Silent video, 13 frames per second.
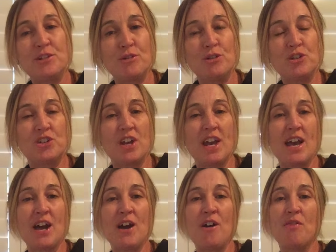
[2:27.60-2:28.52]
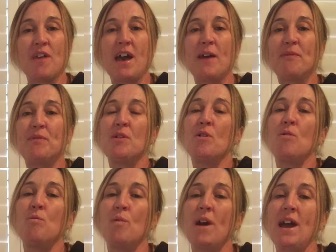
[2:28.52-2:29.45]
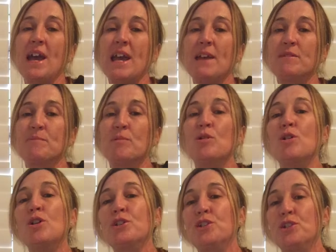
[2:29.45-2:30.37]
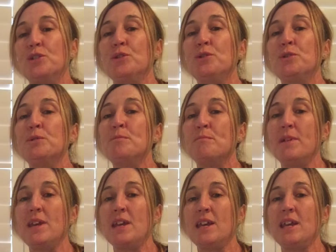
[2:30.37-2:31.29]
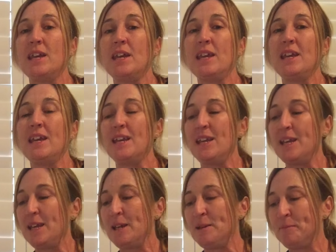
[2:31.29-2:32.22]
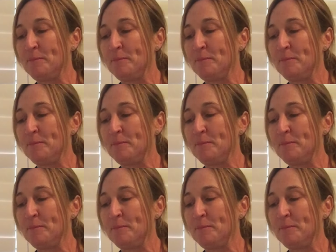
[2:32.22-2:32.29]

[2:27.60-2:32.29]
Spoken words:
shell that the waves brought to me.